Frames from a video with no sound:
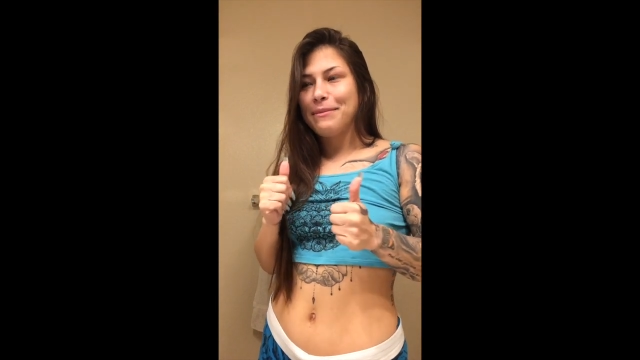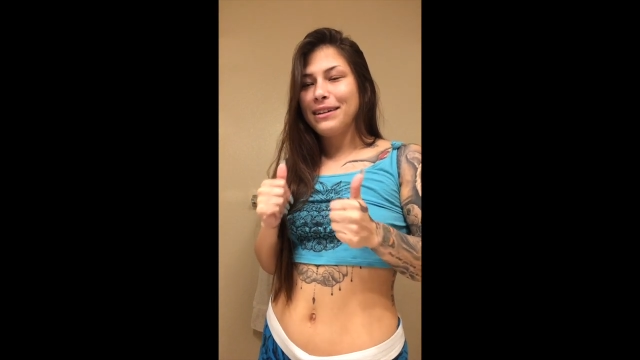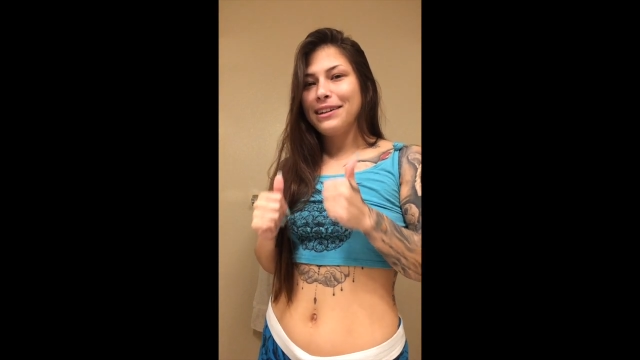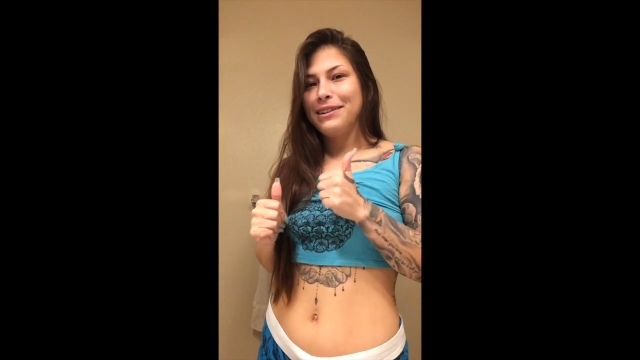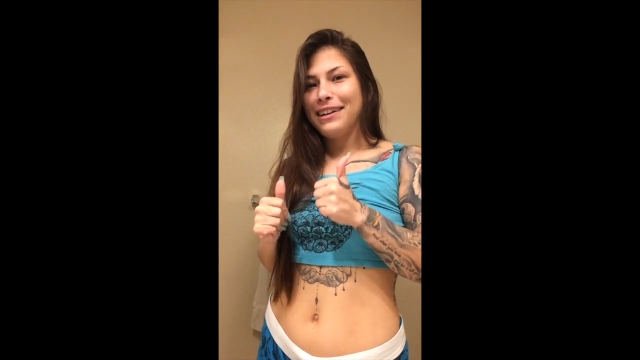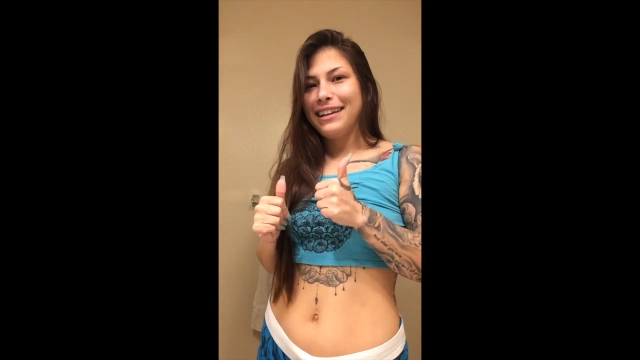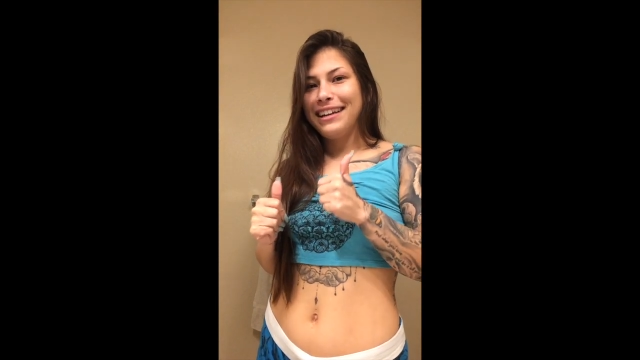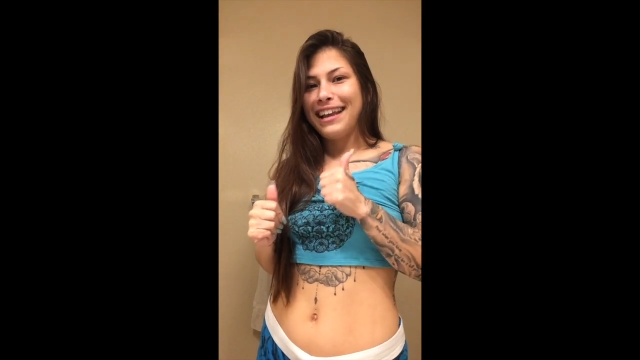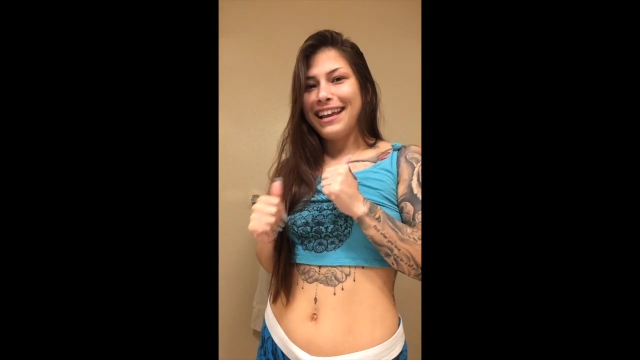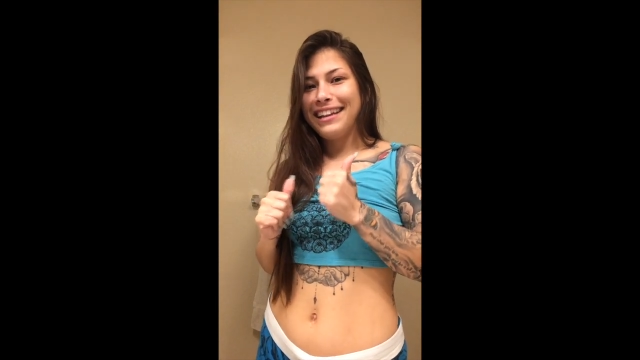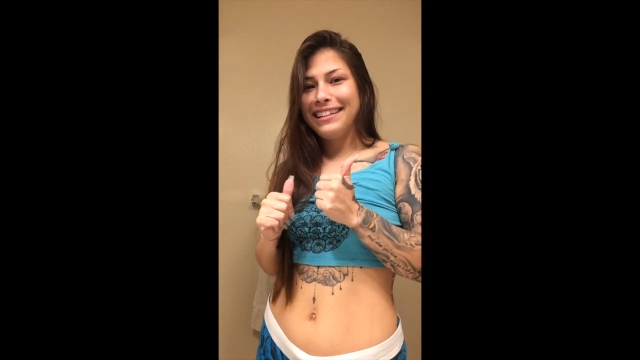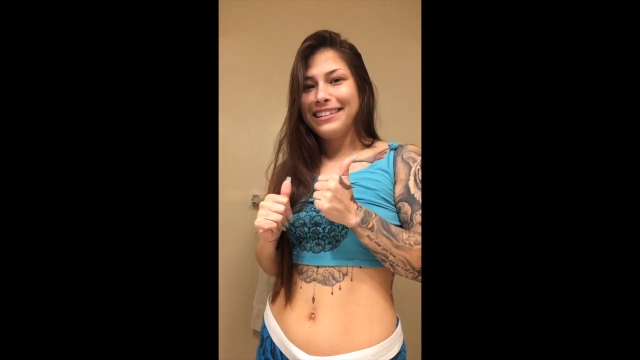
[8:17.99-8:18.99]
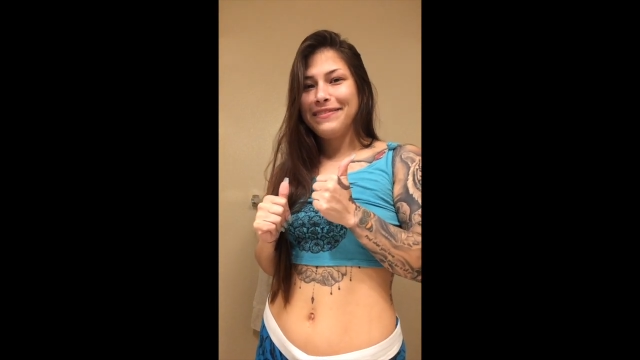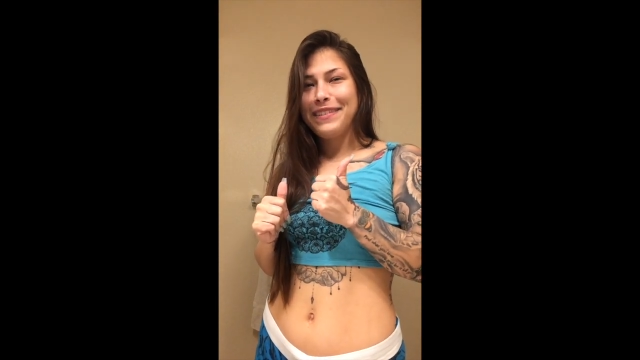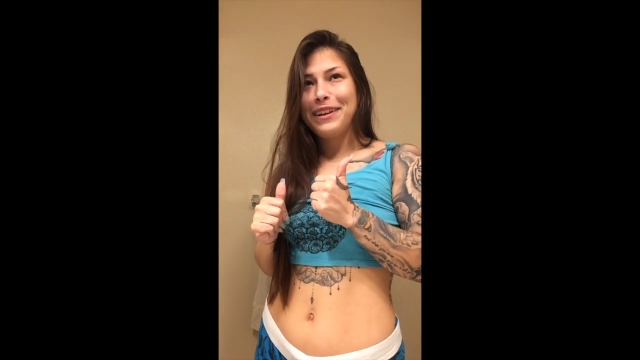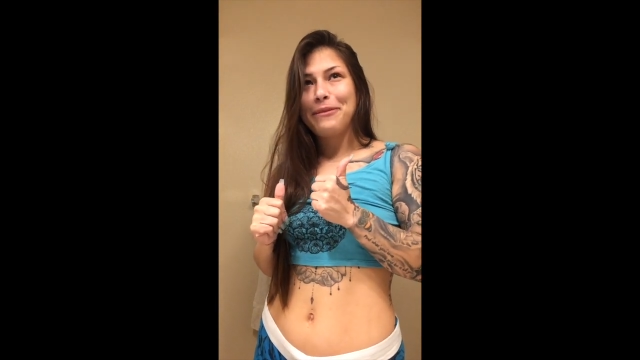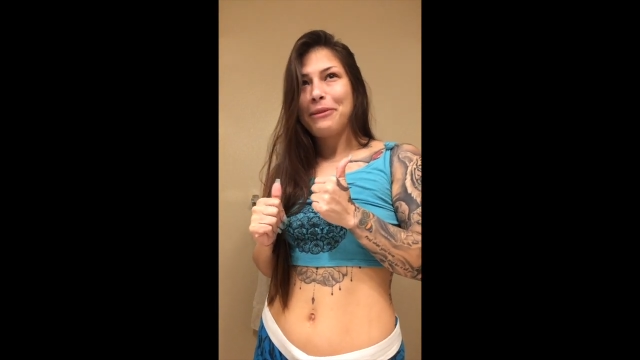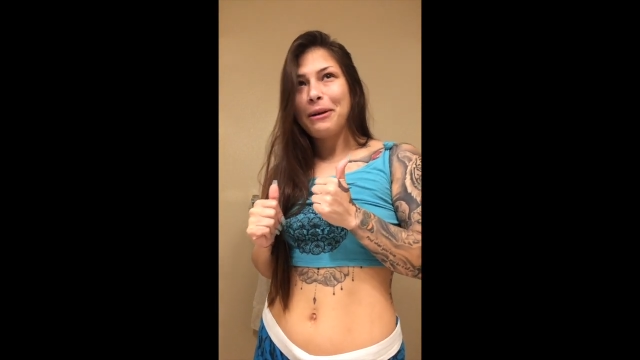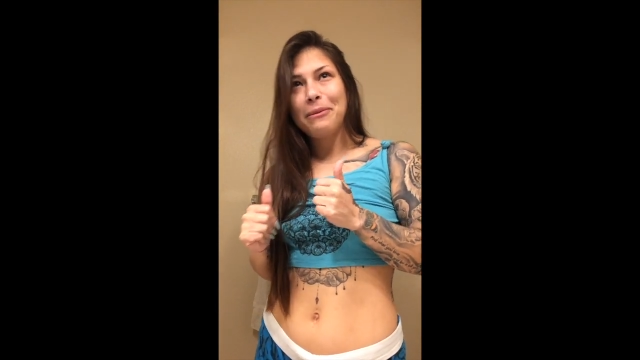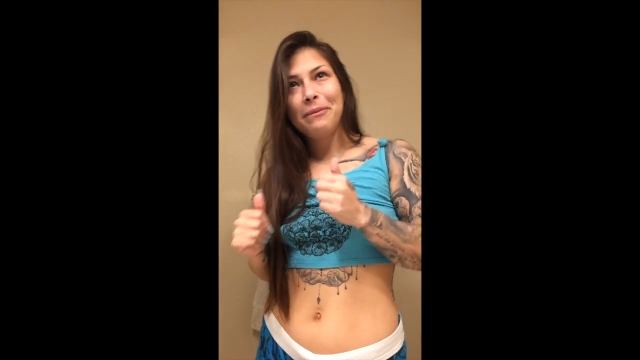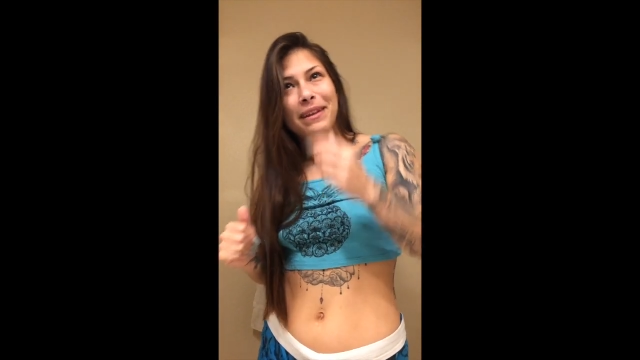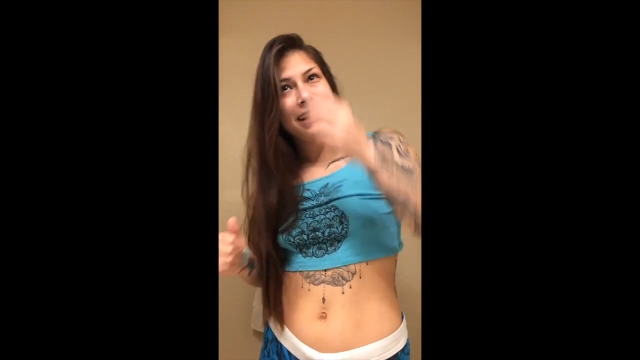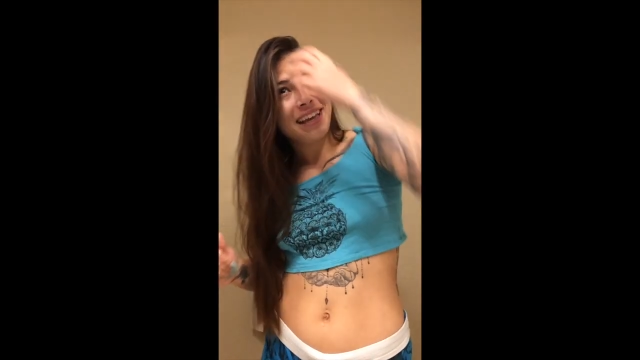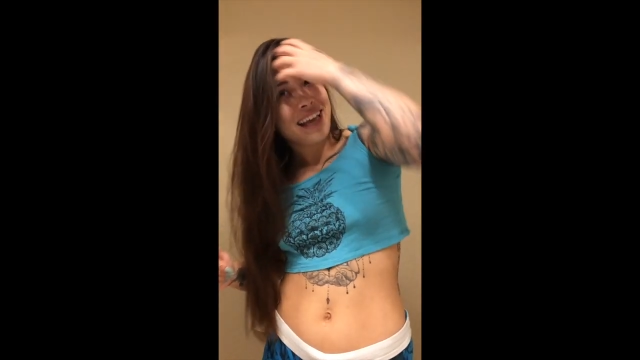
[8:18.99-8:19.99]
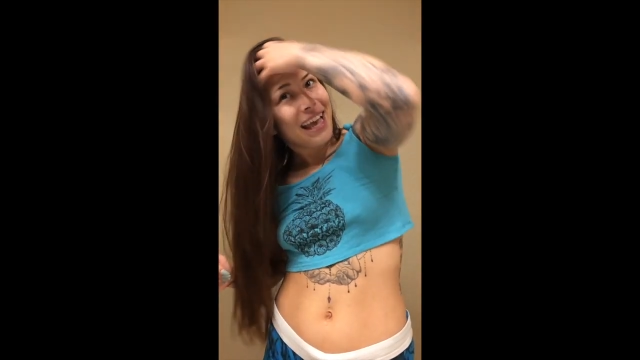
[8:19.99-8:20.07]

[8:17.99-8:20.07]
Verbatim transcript: gonna go ahead and edit this video probably